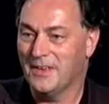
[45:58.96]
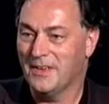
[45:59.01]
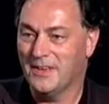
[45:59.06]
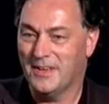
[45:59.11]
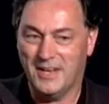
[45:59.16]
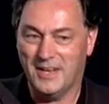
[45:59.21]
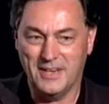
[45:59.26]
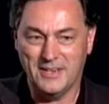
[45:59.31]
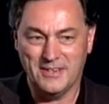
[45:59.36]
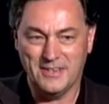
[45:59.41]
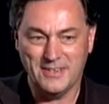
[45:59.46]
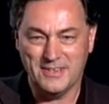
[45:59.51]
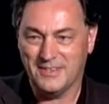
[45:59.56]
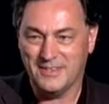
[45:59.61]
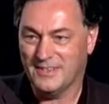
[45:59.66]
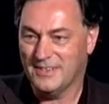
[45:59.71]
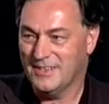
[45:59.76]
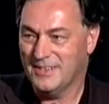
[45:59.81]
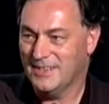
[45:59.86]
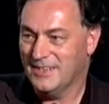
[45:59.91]
Right?
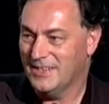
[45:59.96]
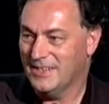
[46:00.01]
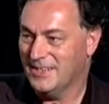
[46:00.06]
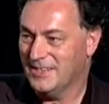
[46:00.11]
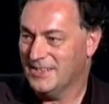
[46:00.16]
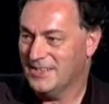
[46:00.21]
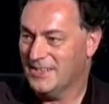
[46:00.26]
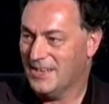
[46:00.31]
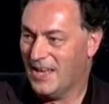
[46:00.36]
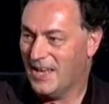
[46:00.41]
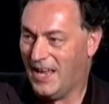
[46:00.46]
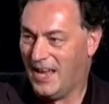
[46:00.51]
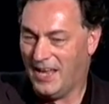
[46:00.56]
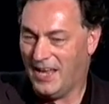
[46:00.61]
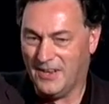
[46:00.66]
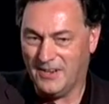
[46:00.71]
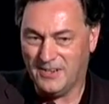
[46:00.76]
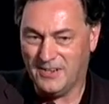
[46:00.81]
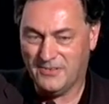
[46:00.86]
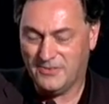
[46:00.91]

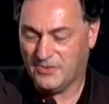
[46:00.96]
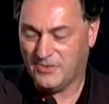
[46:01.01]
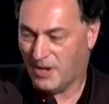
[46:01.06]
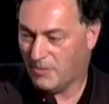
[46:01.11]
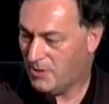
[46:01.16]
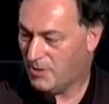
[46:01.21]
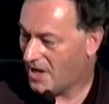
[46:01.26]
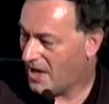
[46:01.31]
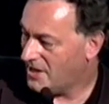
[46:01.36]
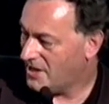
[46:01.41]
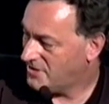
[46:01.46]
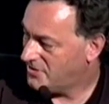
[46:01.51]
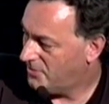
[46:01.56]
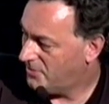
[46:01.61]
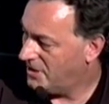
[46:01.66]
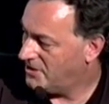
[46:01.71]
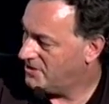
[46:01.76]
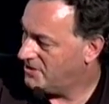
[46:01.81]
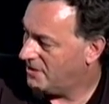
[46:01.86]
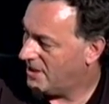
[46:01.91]
And so I want to ask
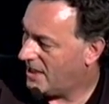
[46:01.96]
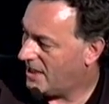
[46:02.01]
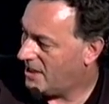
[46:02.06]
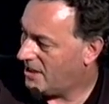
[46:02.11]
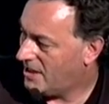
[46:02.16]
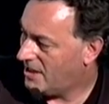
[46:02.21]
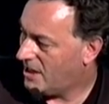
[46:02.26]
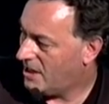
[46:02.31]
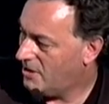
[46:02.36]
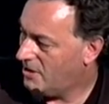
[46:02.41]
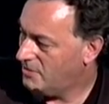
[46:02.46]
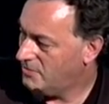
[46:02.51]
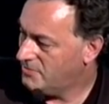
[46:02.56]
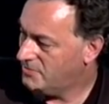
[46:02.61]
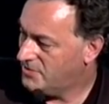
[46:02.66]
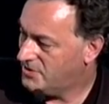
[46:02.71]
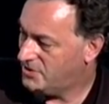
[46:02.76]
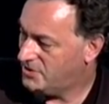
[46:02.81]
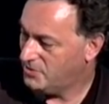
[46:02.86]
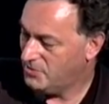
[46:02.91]
Rachel, how
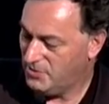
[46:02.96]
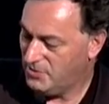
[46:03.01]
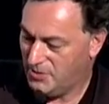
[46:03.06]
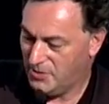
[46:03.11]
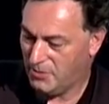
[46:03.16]
soon do you